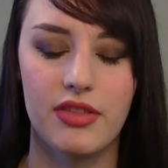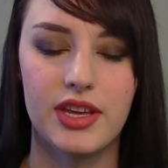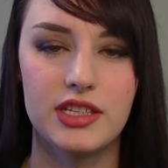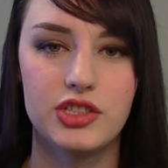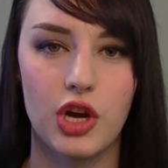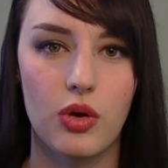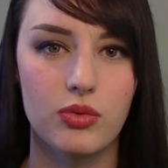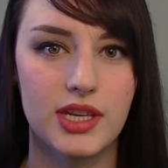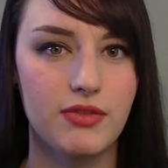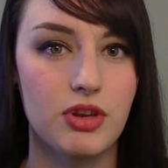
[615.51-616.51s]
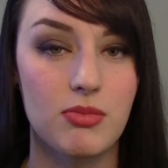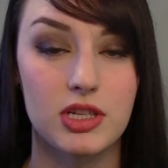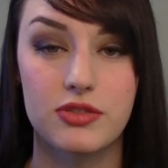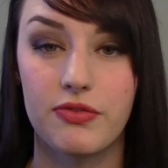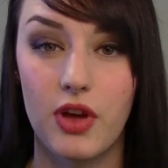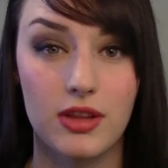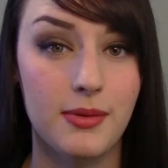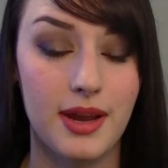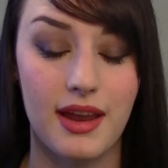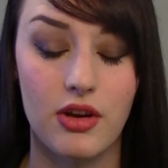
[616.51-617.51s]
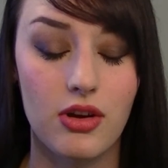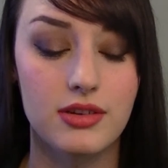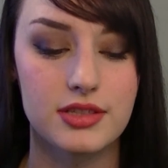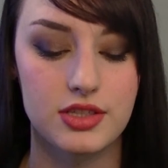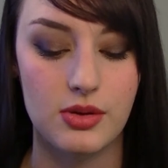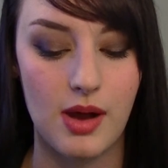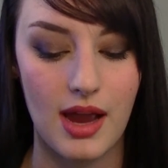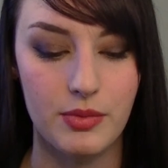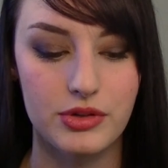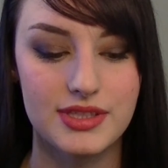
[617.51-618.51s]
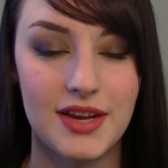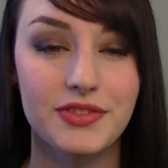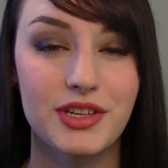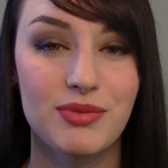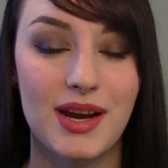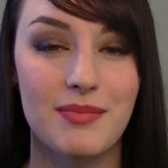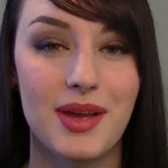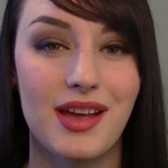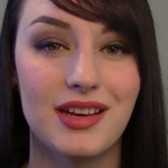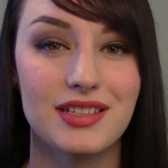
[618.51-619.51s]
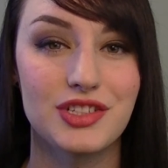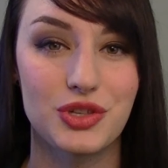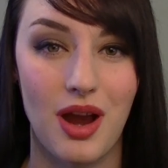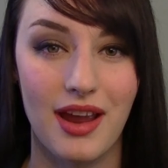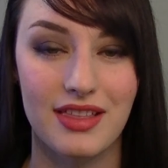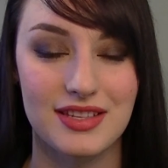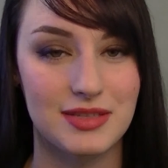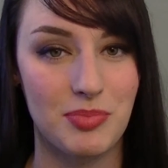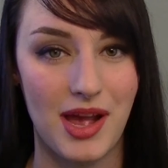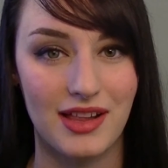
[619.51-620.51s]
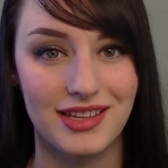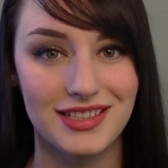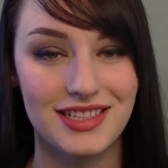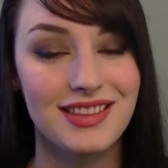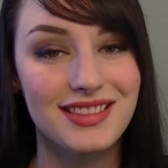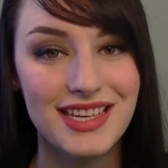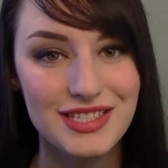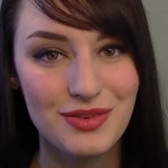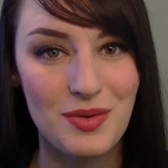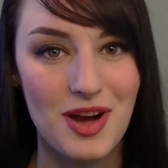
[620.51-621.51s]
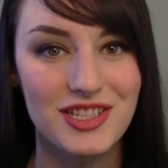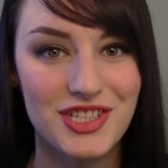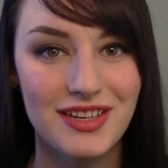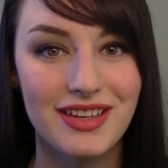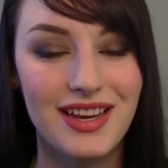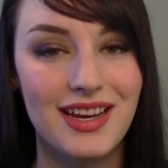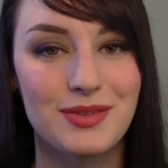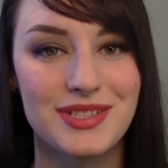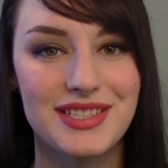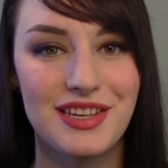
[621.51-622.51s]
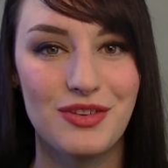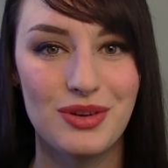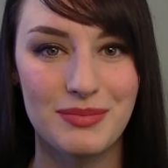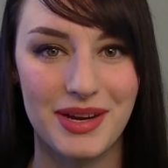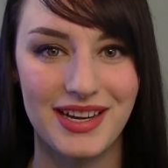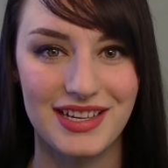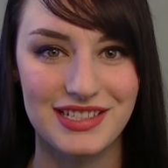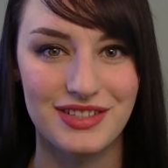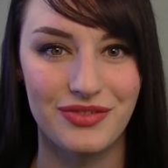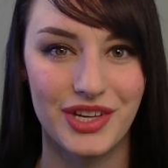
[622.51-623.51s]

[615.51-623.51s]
They don't give you much fallout at all, so I would definitely recommend trying this palette. Thanks for watching, and I will see you in my next